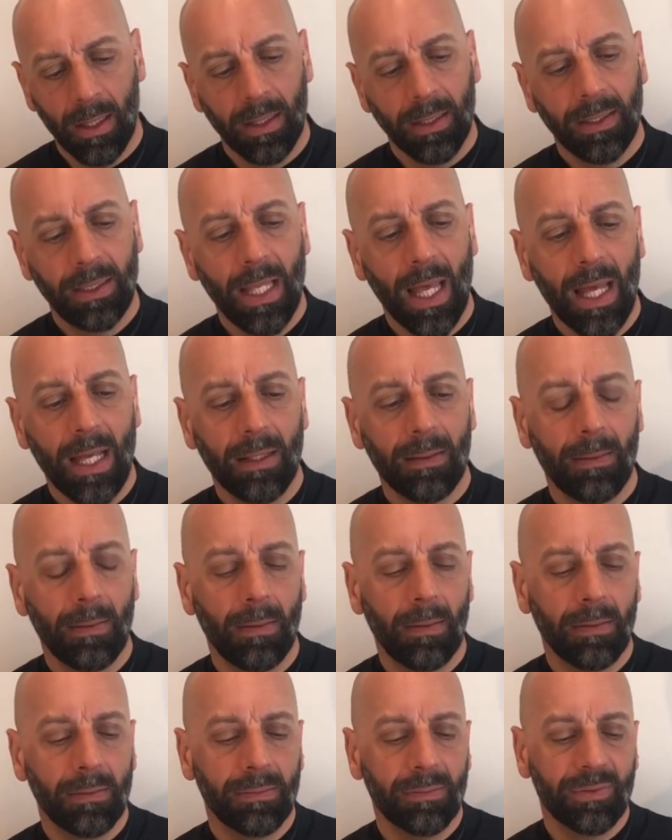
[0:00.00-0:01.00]

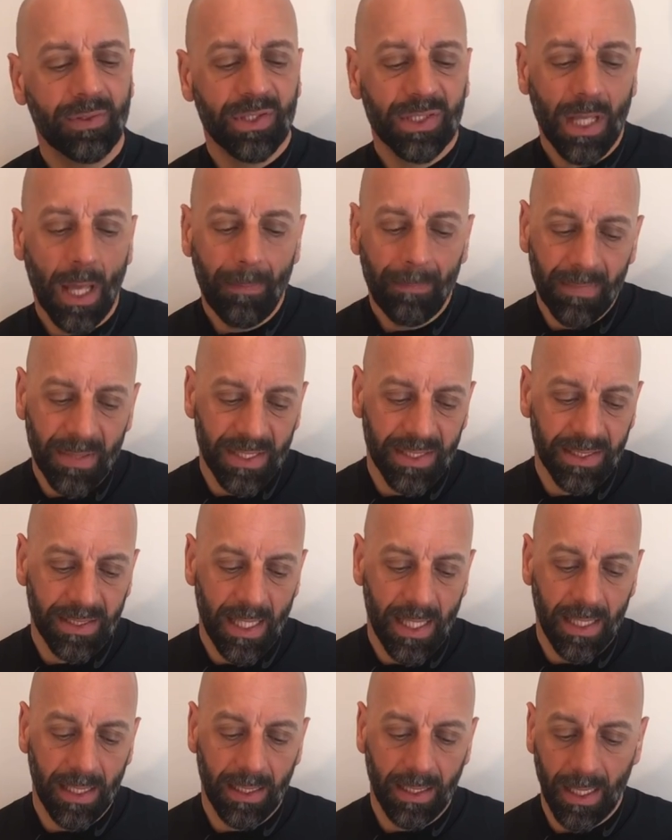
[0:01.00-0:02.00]
that some
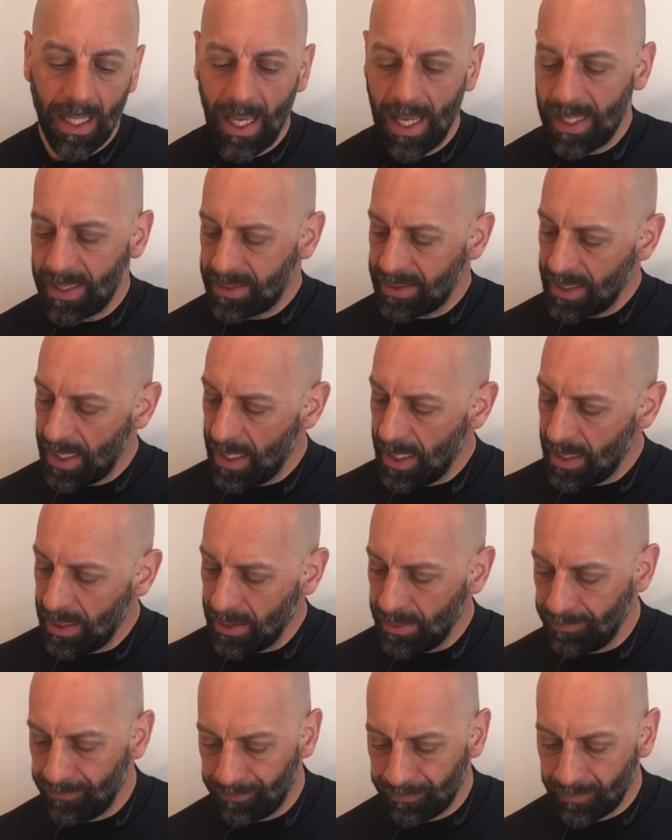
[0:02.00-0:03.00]
mistake as
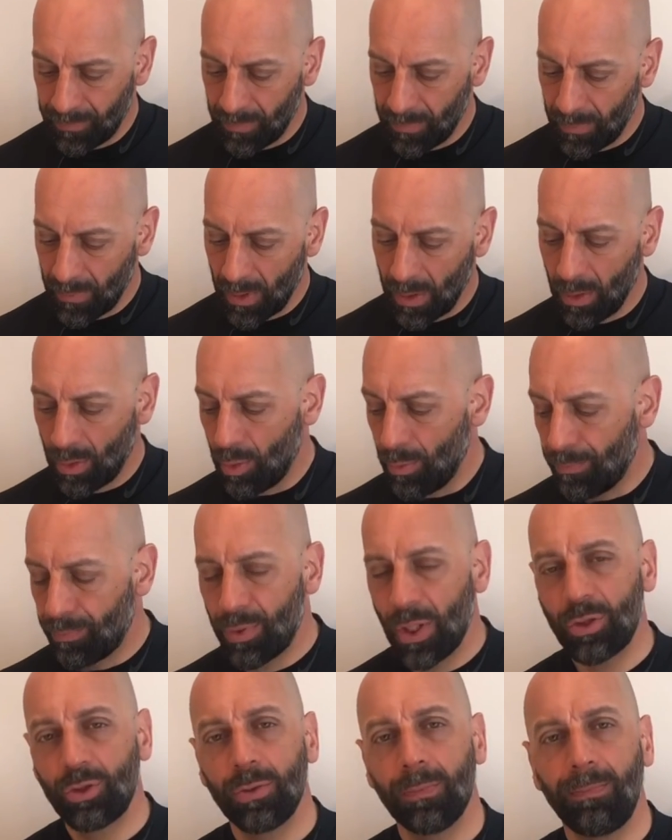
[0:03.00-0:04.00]
a
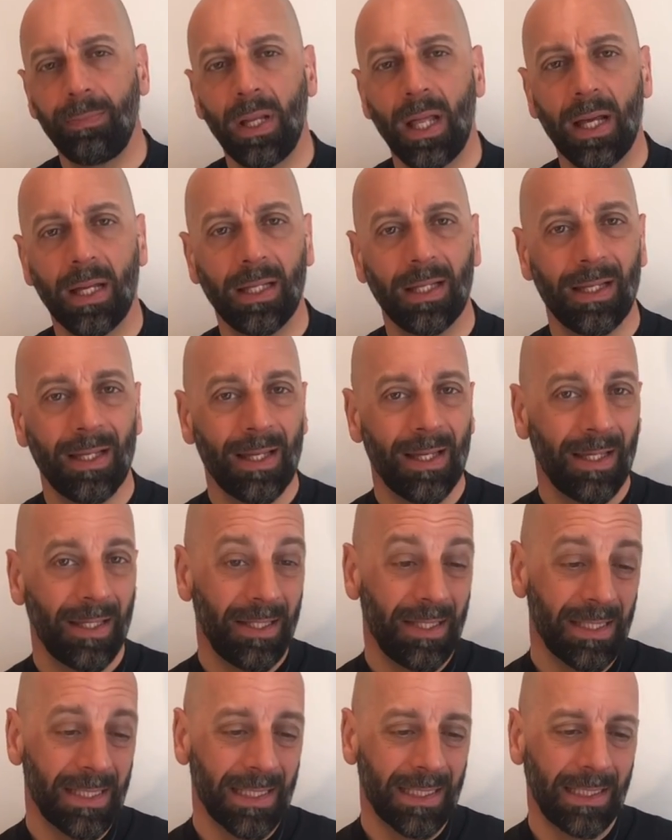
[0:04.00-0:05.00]
compression plug.
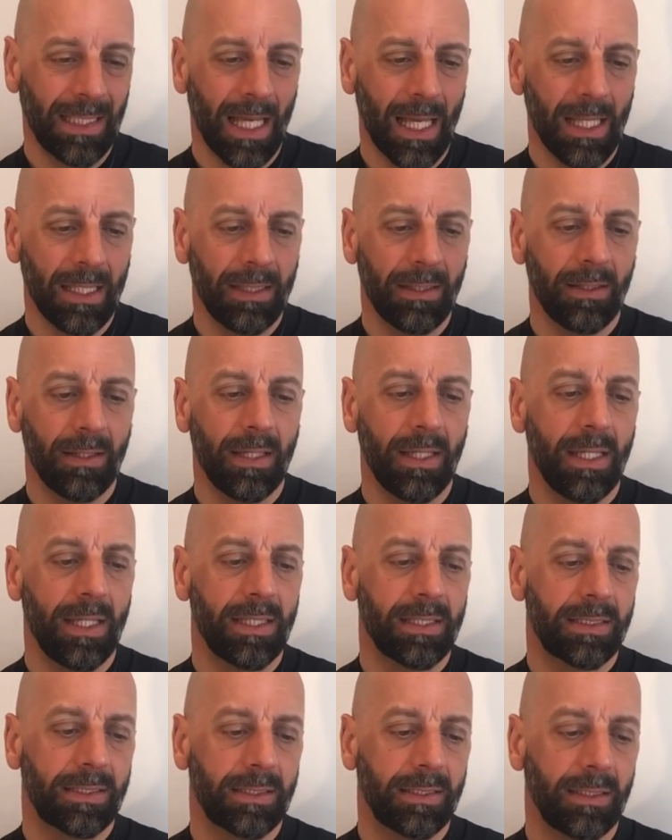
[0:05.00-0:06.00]
Instead
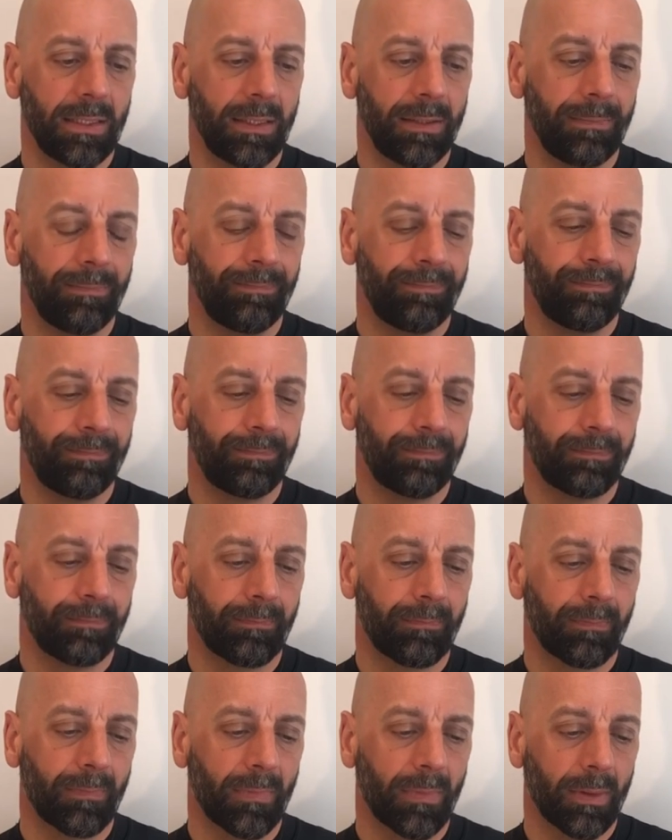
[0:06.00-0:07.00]
is
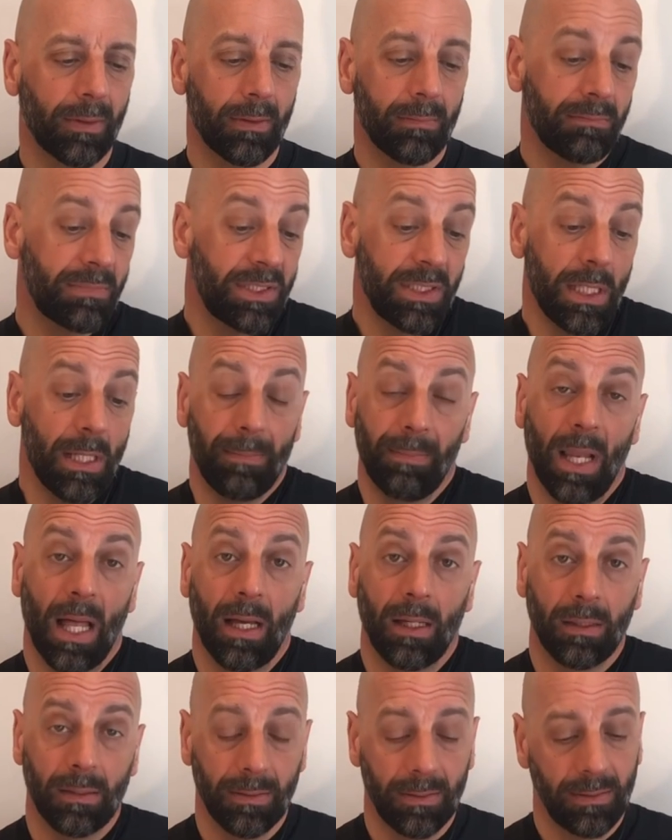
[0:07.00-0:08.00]
still a
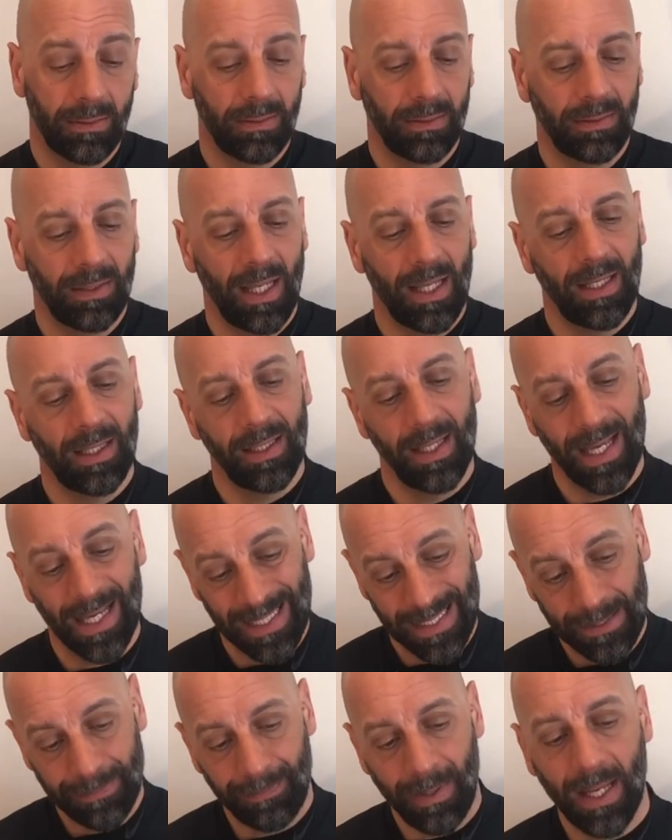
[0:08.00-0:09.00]
plug that
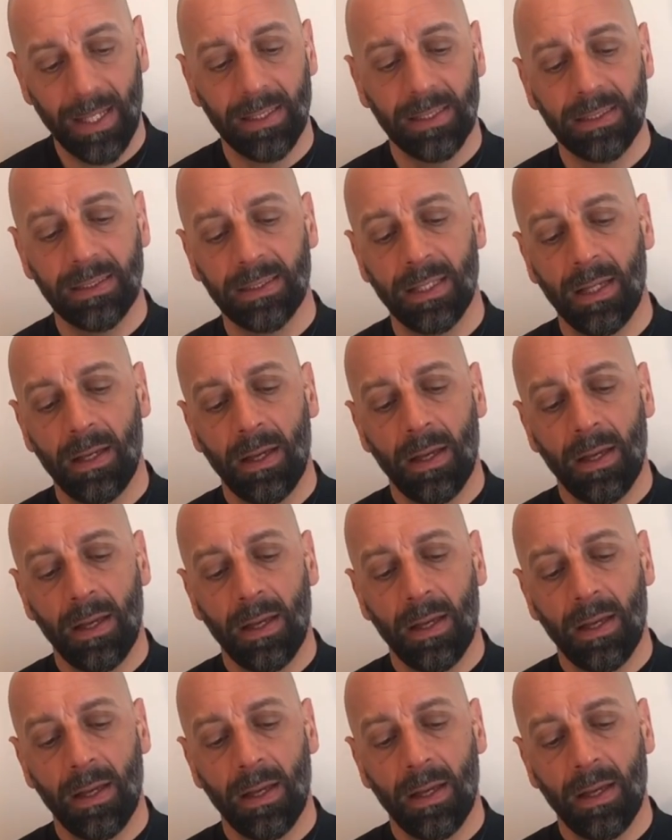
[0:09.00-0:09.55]
expands,